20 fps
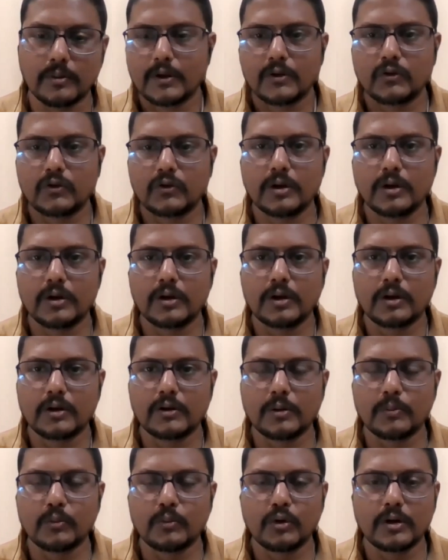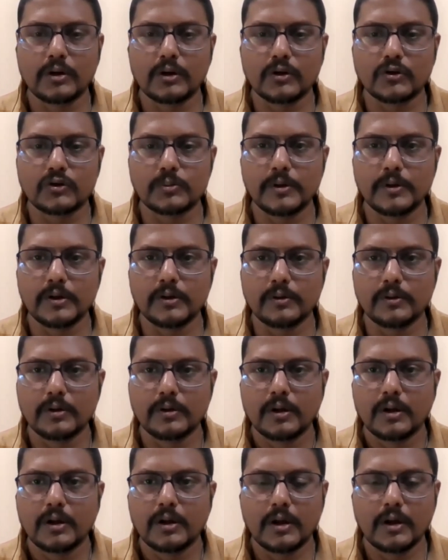Srinagar, Jammu and Kashmir
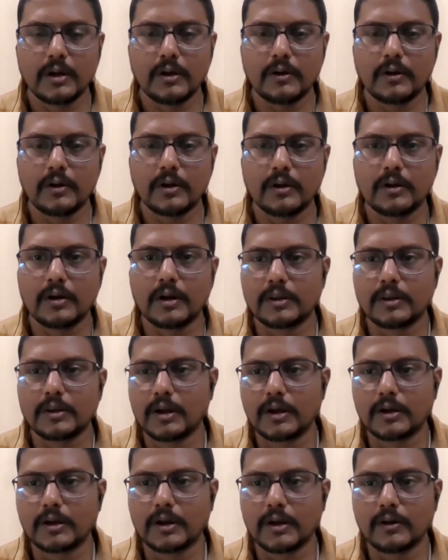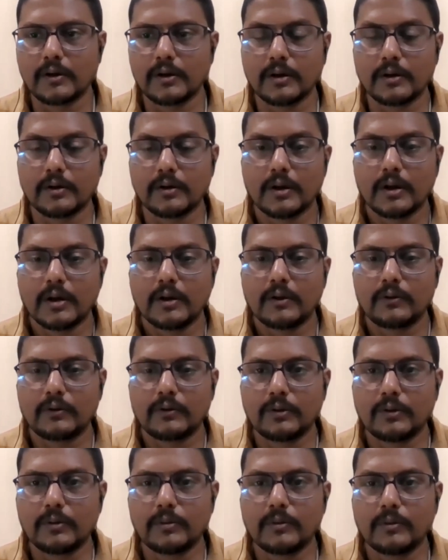area, Ladakh area.
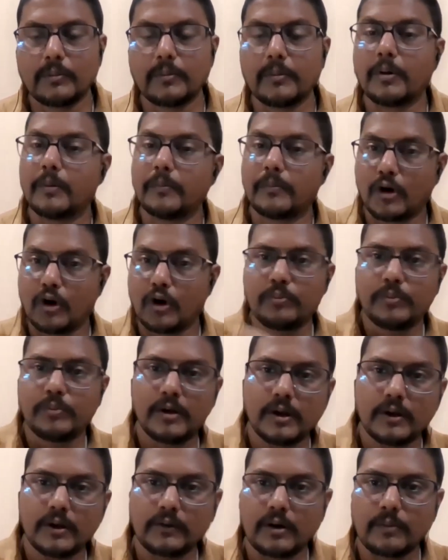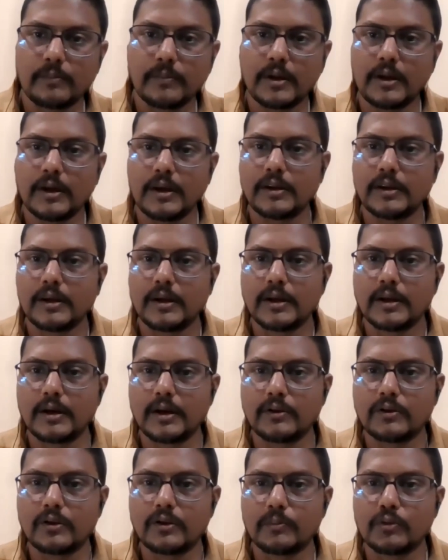So brown bears are mainly there
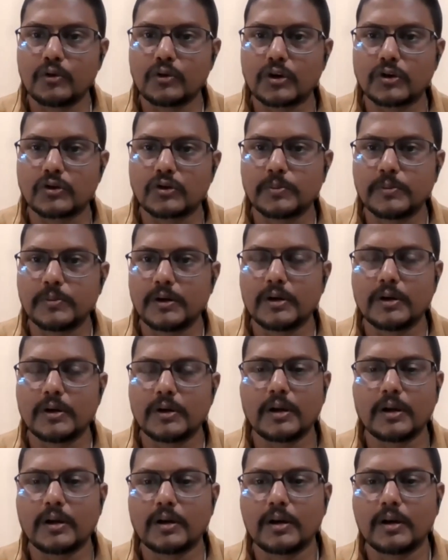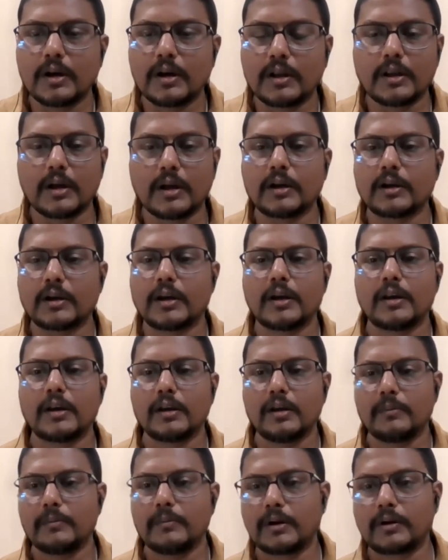in Jammu Kashmir and Ladakh
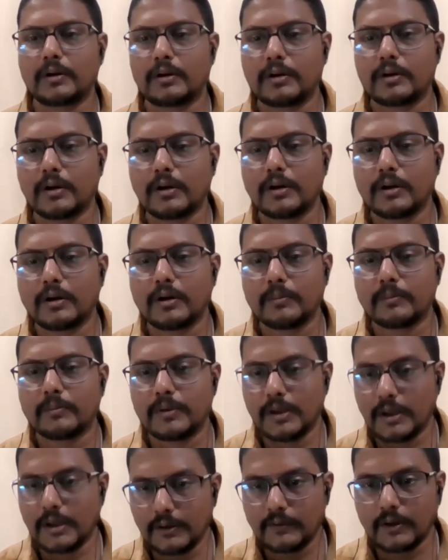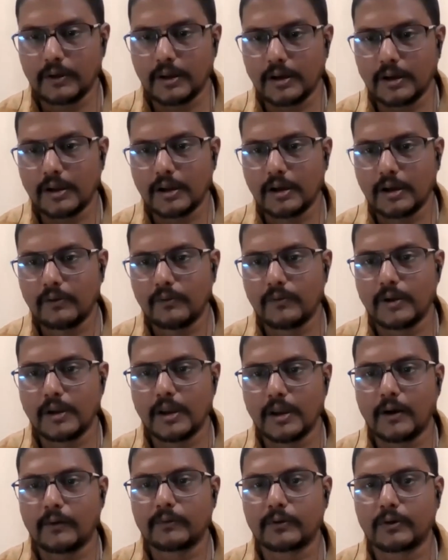area, but these area we
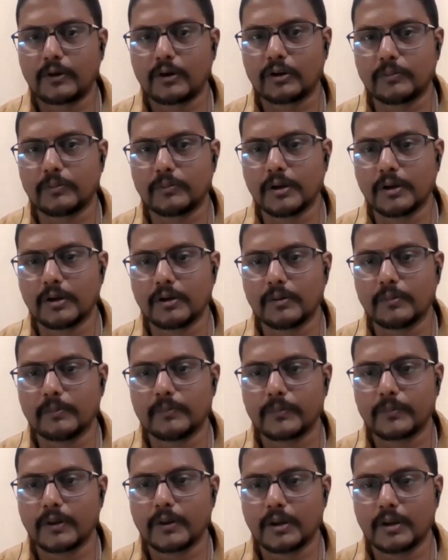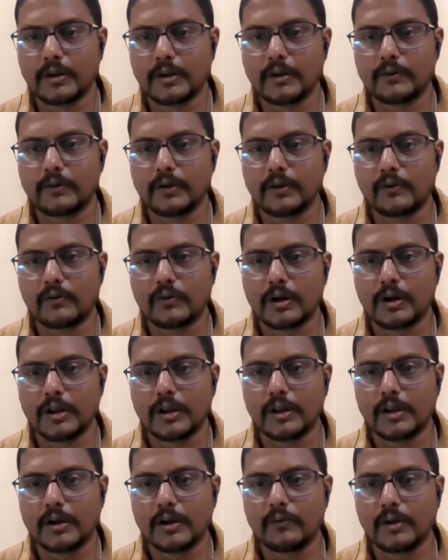have sloth bear. This central
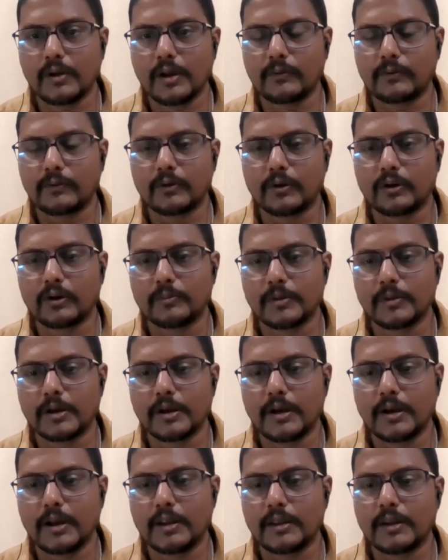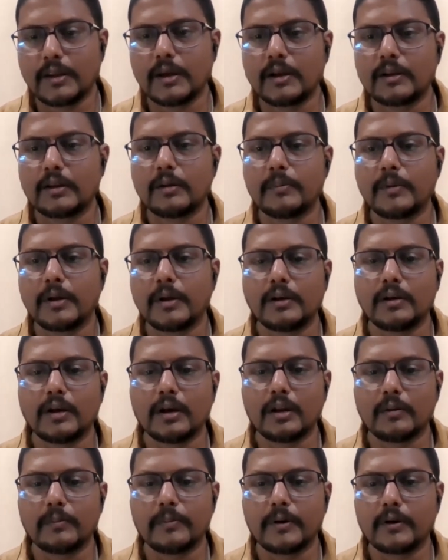area we have sloth bear, and they are the main
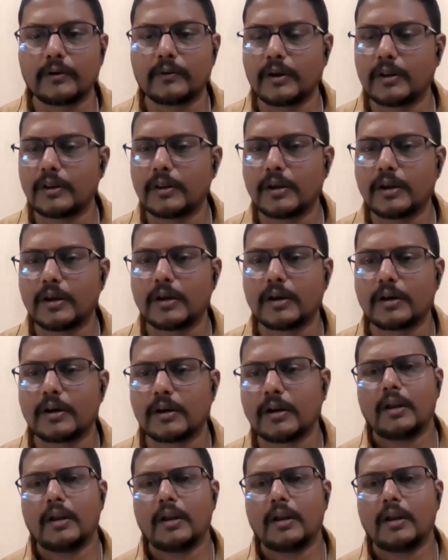culprits, and they are